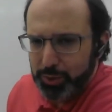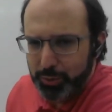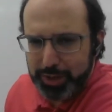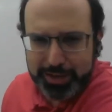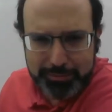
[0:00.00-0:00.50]

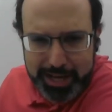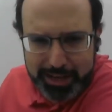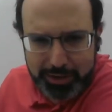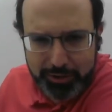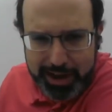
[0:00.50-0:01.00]
We can
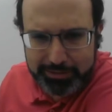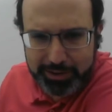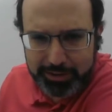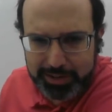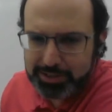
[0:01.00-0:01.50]
make a graph
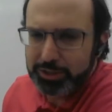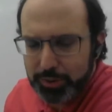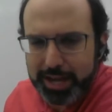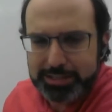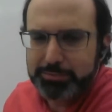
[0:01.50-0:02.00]
out of this, and you
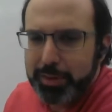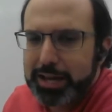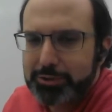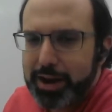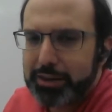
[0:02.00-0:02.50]
guys have
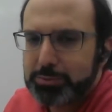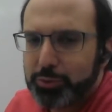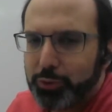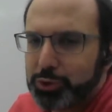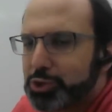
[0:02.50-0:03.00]
made graphs
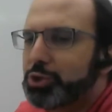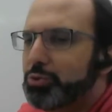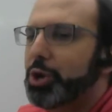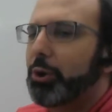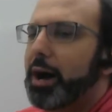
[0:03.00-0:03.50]
before, so you
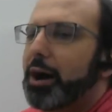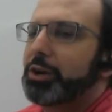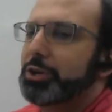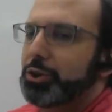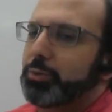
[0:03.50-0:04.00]
know how to
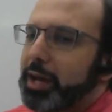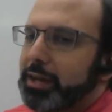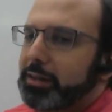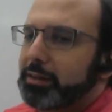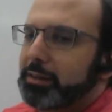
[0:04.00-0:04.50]
do it.
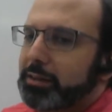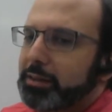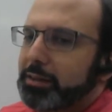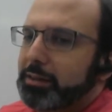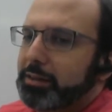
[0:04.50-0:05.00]

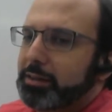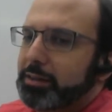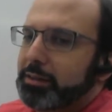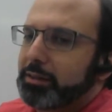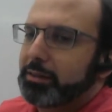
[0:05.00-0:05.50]

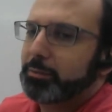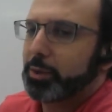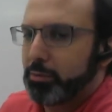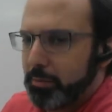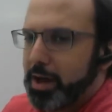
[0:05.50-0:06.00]
But
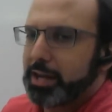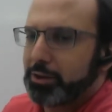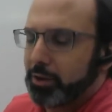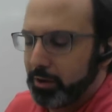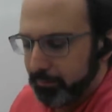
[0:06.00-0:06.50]
a
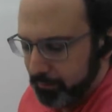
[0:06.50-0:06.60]
reminder,